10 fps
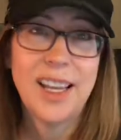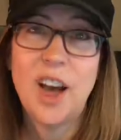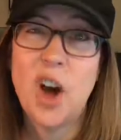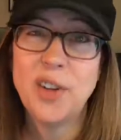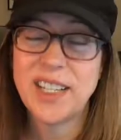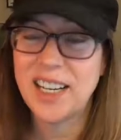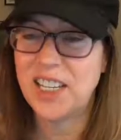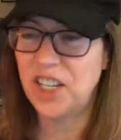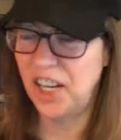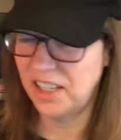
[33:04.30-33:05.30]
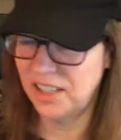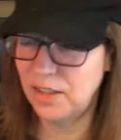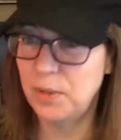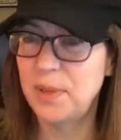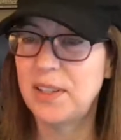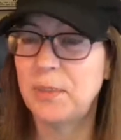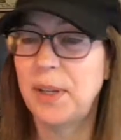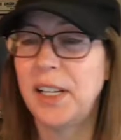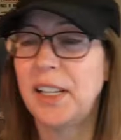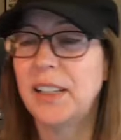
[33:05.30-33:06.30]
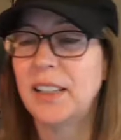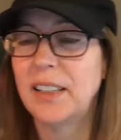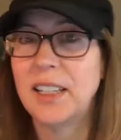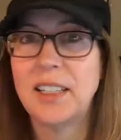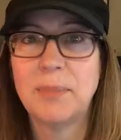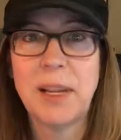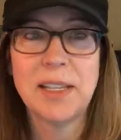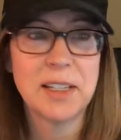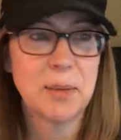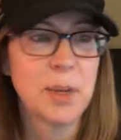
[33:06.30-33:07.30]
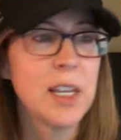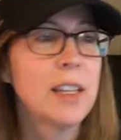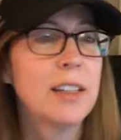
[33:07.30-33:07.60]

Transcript: Always gotta check. Could be somebody that depends on me.